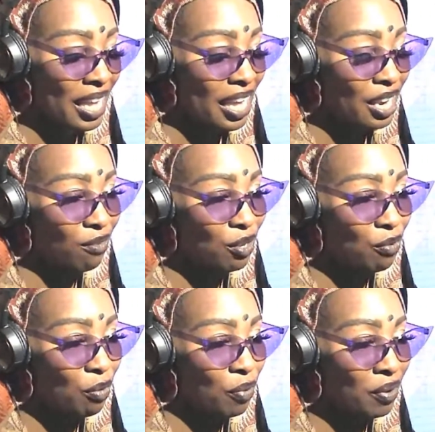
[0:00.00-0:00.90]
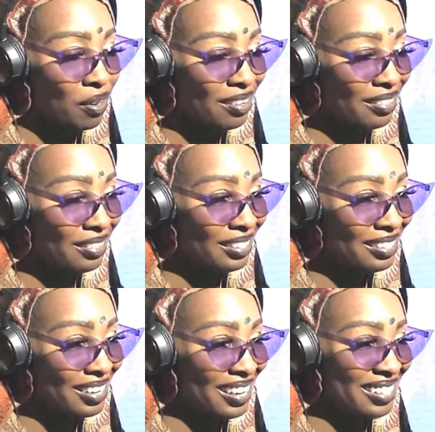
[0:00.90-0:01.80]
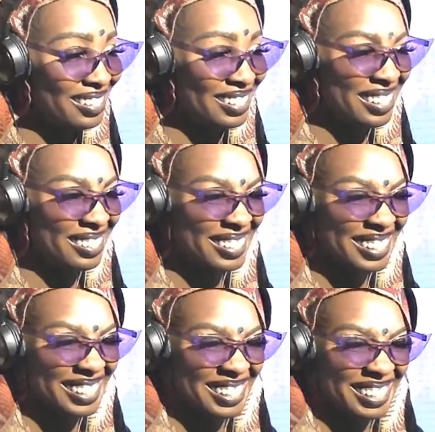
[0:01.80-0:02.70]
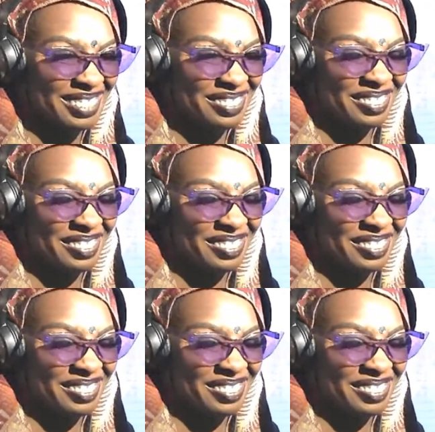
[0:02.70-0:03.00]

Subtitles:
And if you were born on this day, sorry, Steph,